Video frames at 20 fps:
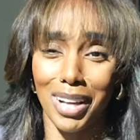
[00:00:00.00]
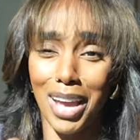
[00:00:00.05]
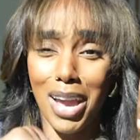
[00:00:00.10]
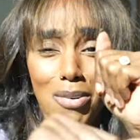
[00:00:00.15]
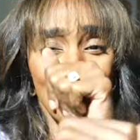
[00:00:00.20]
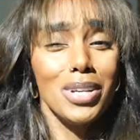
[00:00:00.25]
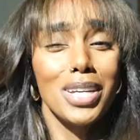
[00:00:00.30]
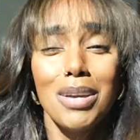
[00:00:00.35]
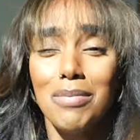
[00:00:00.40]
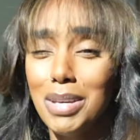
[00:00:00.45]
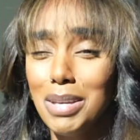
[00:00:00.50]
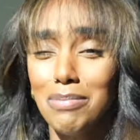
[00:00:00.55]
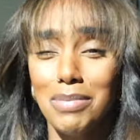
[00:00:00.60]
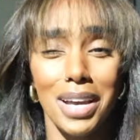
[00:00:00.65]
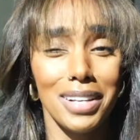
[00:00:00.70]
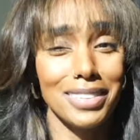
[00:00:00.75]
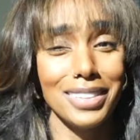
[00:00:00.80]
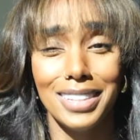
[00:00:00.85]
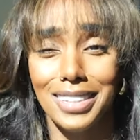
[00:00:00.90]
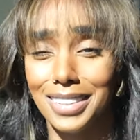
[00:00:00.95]
and we could be
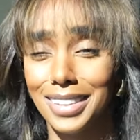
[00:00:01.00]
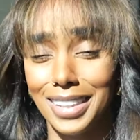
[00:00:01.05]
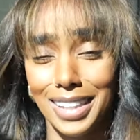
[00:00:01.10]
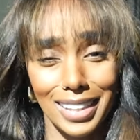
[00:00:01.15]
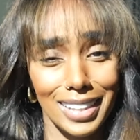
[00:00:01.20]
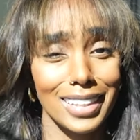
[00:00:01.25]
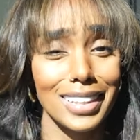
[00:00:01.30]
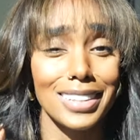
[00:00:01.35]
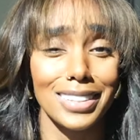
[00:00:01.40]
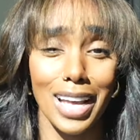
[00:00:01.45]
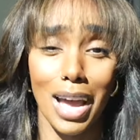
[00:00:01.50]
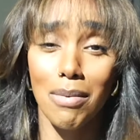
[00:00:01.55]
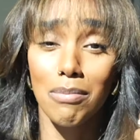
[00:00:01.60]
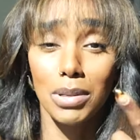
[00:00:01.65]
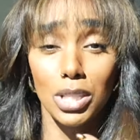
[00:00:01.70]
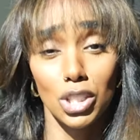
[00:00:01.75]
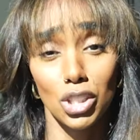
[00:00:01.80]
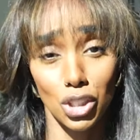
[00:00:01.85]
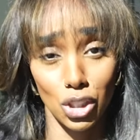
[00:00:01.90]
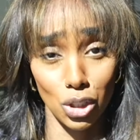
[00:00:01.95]
besties again because I
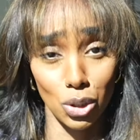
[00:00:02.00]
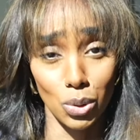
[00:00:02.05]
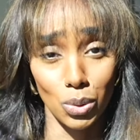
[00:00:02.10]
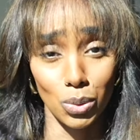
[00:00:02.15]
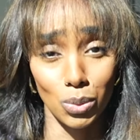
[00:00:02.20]
miss you.